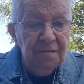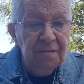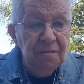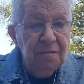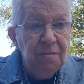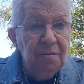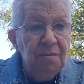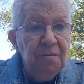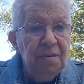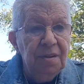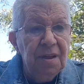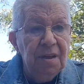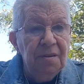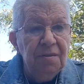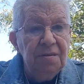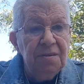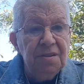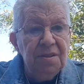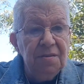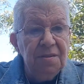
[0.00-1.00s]
for all
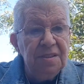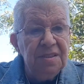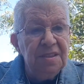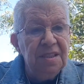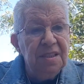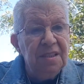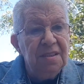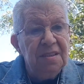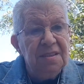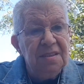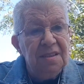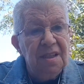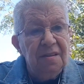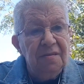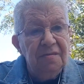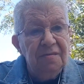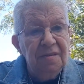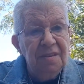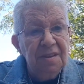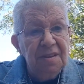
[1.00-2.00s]
those who are sick and
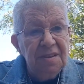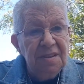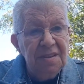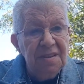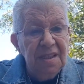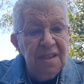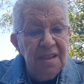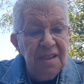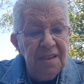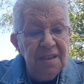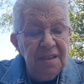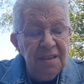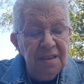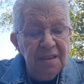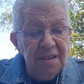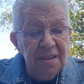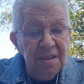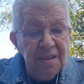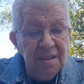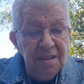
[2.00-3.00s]
suffering today,
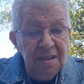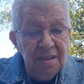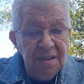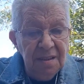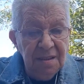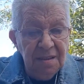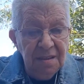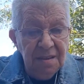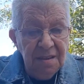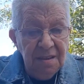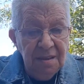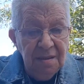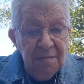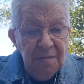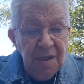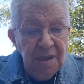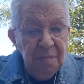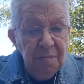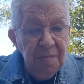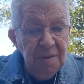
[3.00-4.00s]
that it
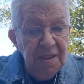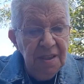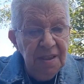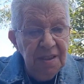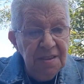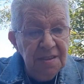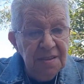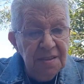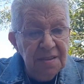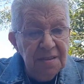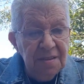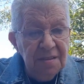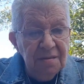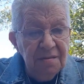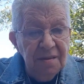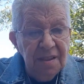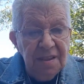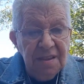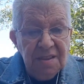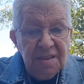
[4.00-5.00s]
may please the
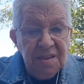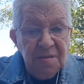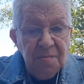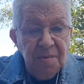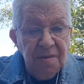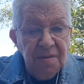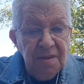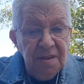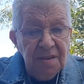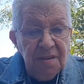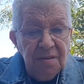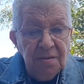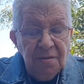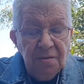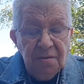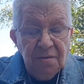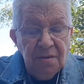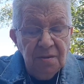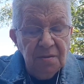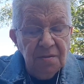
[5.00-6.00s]
Great Spirit, the
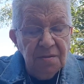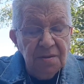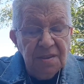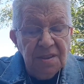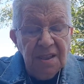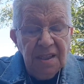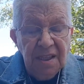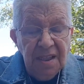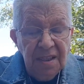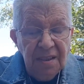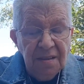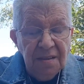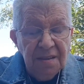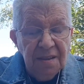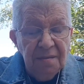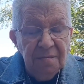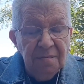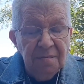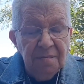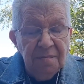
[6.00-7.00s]
good Lord, to heal
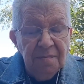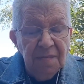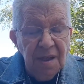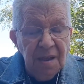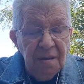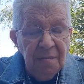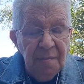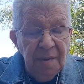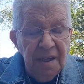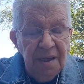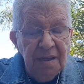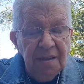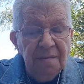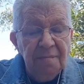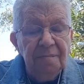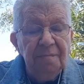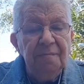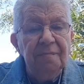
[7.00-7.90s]
them. Amen.